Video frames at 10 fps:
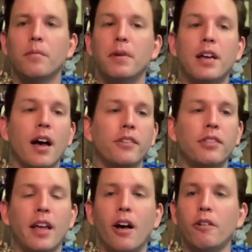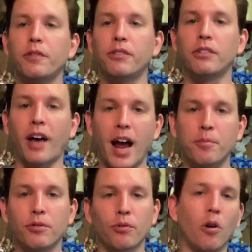Because the elf is this
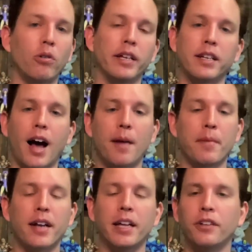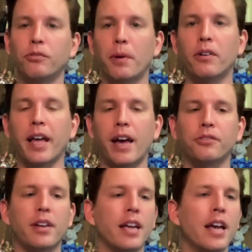hybrid role in combat and
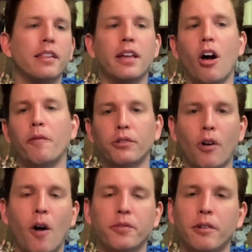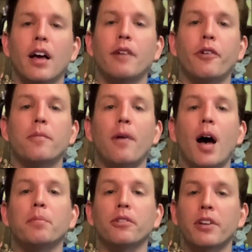spellcasting, the elf is often a very
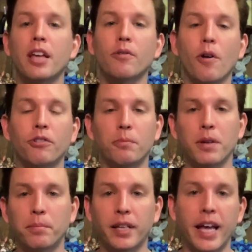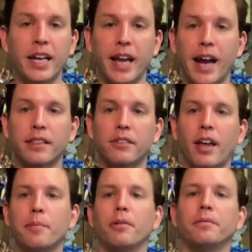popular hero to be played at the
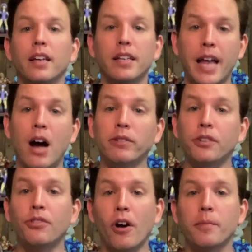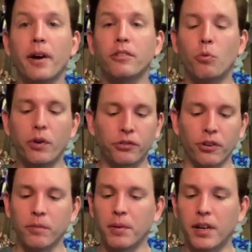table. Now, let's talk about the
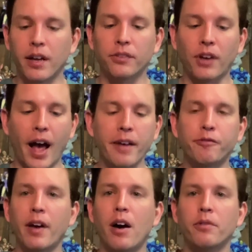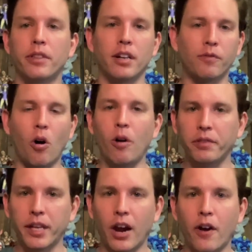wizard, because I've found that of all of
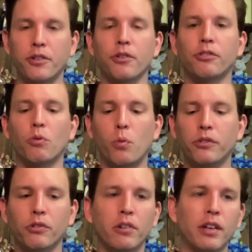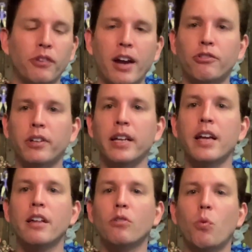the characters, the wizard is actually
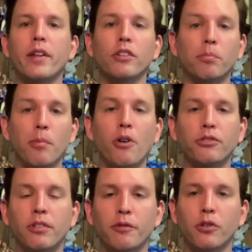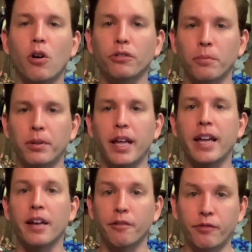the one that's most difficult to
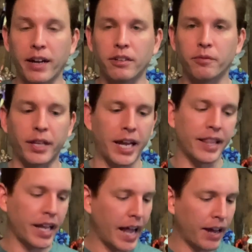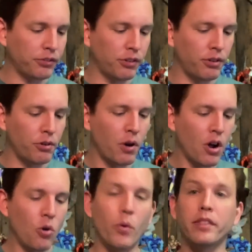play effectively, and that has to do
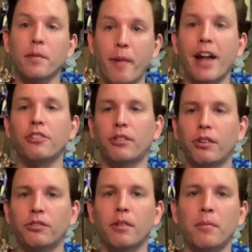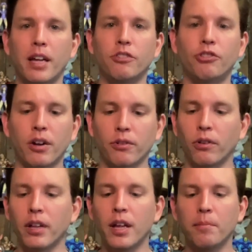with the magic system in
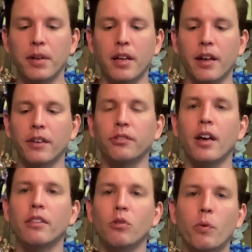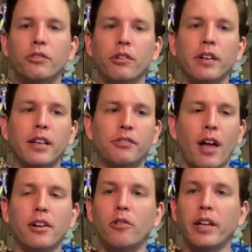general, because the wizard is
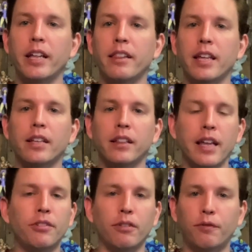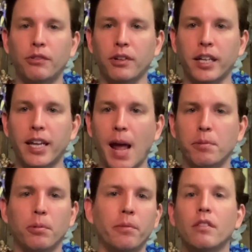not only the least physically
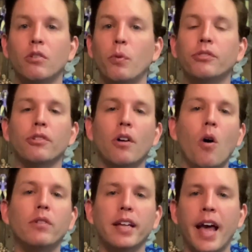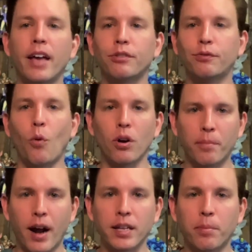capable, the wizard only has 4
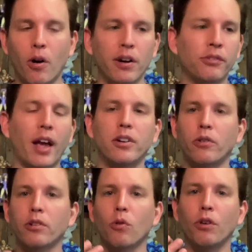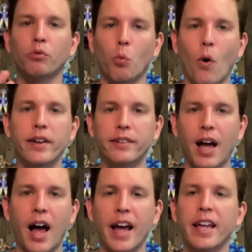body parts and only rolls 1
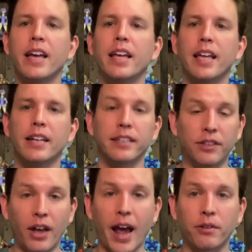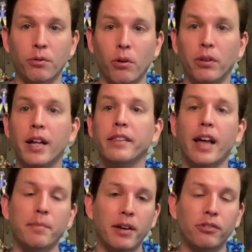die in an attack roll.
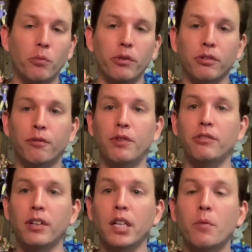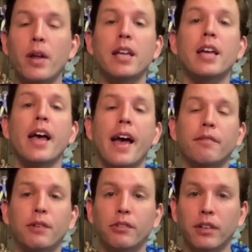That makes the wizard physically weak and
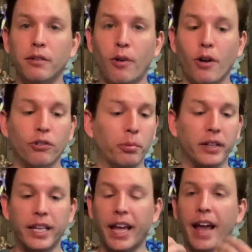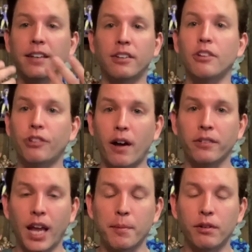physically vulnerable. He can't dish out
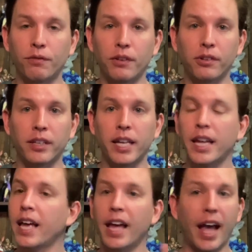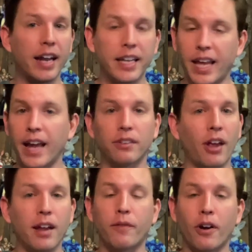damage physically, and he can't
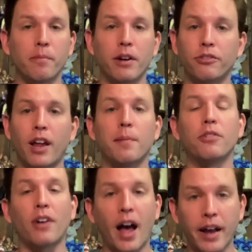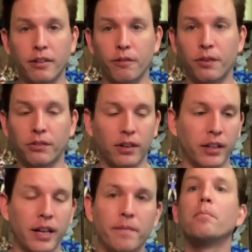take very much damage either physically.